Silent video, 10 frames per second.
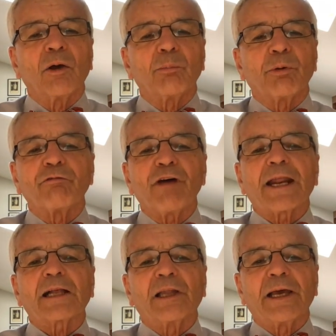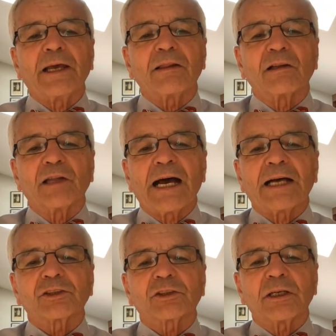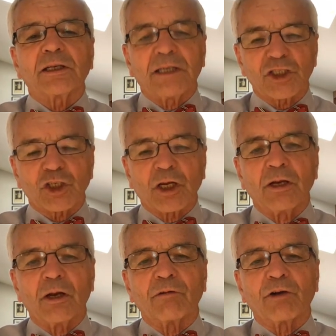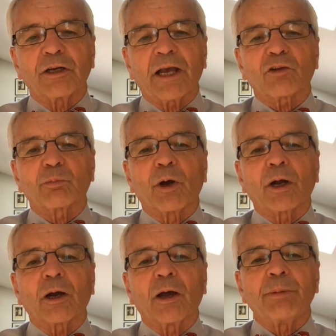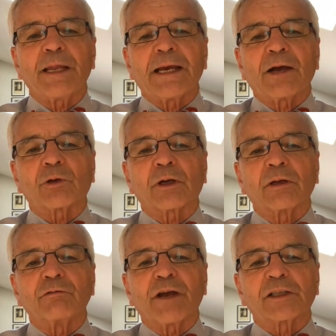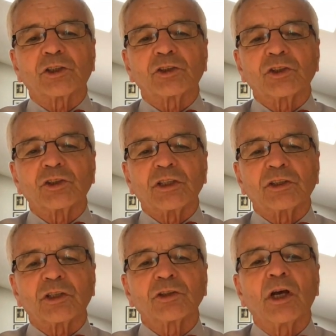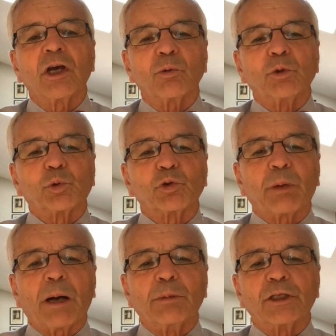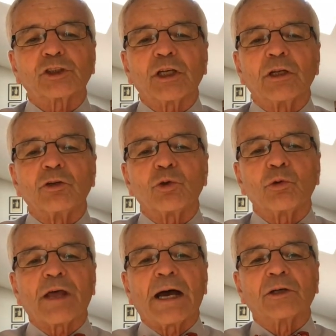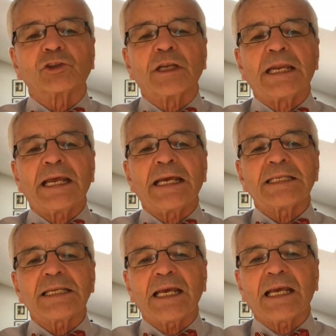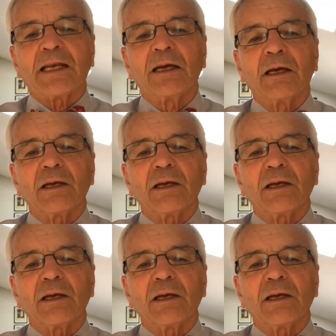prophetically, the last edition of our textbook on pediatric infectious diseases, which was published in 2018,